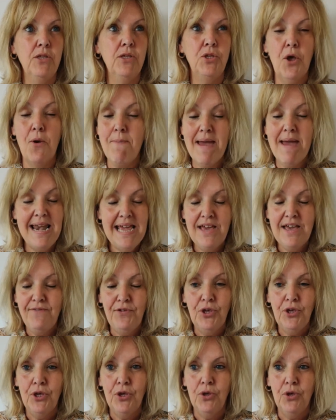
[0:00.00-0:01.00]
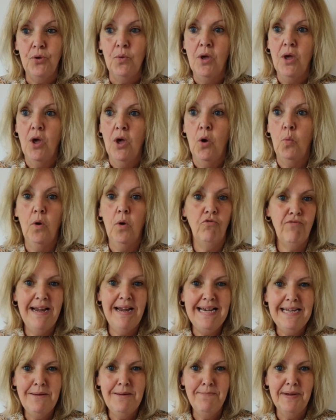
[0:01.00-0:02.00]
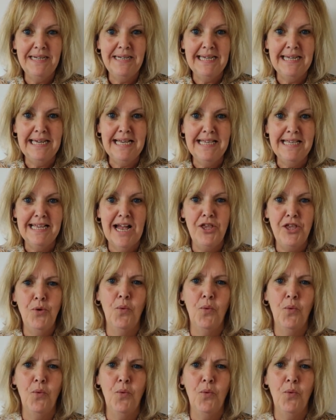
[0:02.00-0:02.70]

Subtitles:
so many of you were reading buddies